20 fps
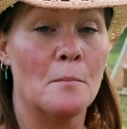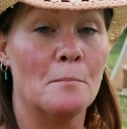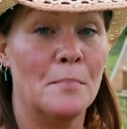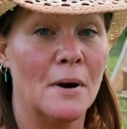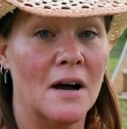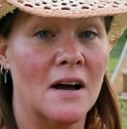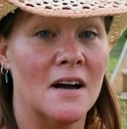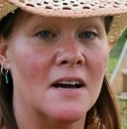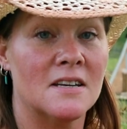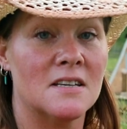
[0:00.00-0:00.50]

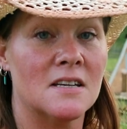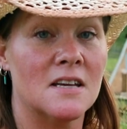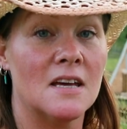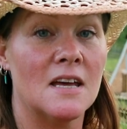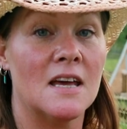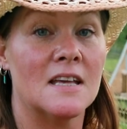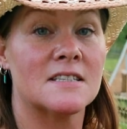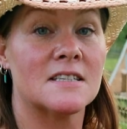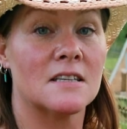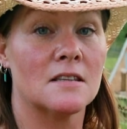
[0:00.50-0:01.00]
But
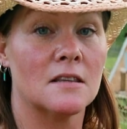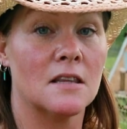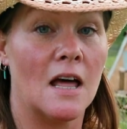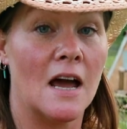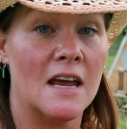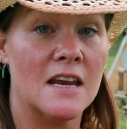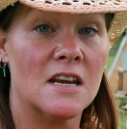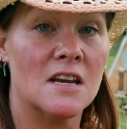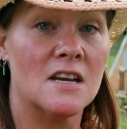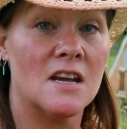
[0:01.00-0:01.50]
it's
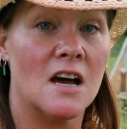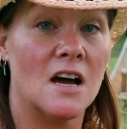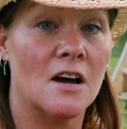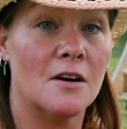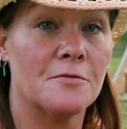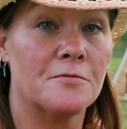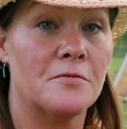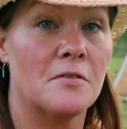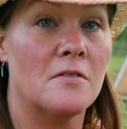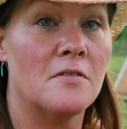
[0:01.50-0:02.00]
light
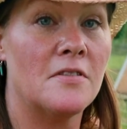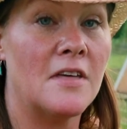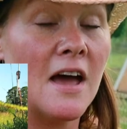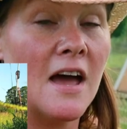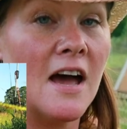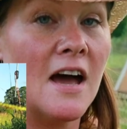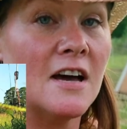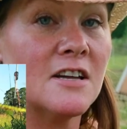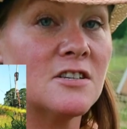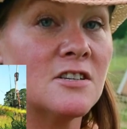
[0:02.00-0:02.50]
enough
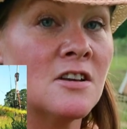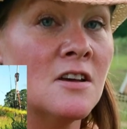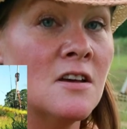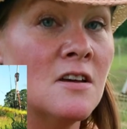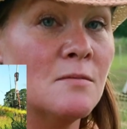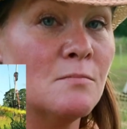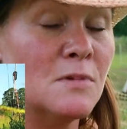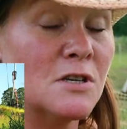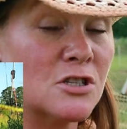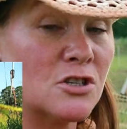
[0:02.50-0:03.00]
that
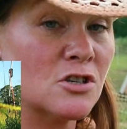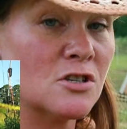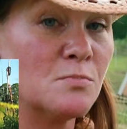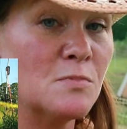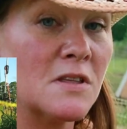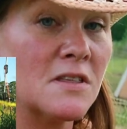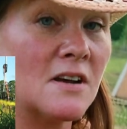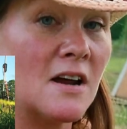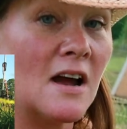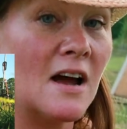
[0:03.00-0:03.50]
Mr.
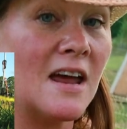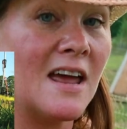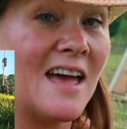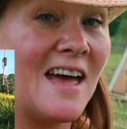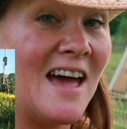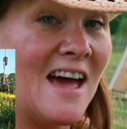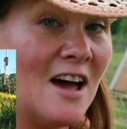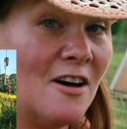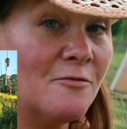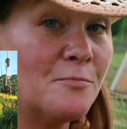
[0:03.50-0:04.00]
Smith and I
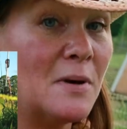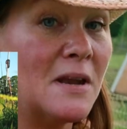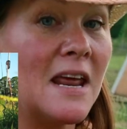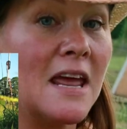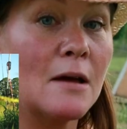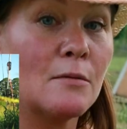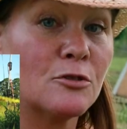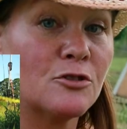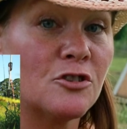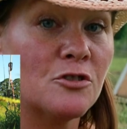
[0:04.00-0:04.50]
have been
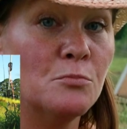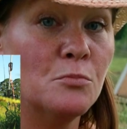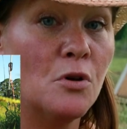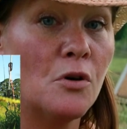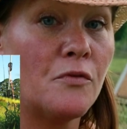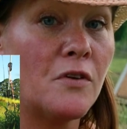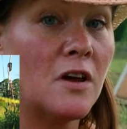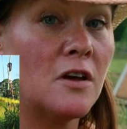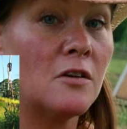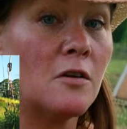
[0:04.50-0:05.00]
able to
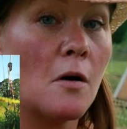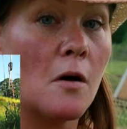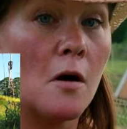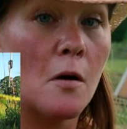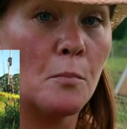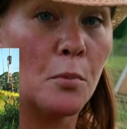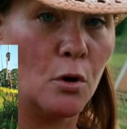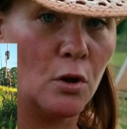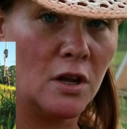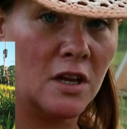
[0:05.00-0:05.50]
move it,
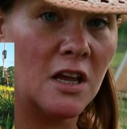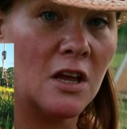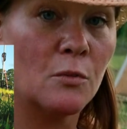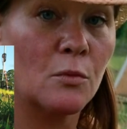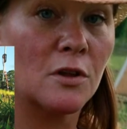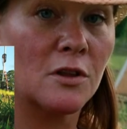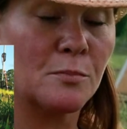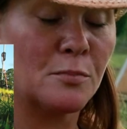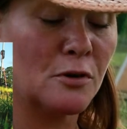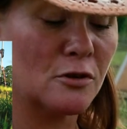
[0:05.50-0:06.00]
pulling it
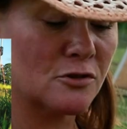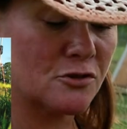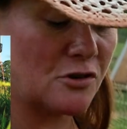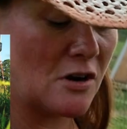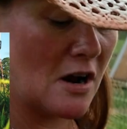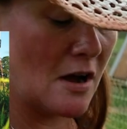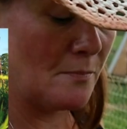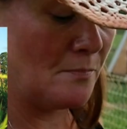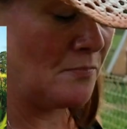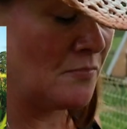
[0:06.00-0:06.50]
with a pull
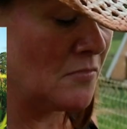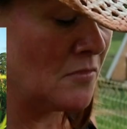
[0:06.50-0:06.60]
strap.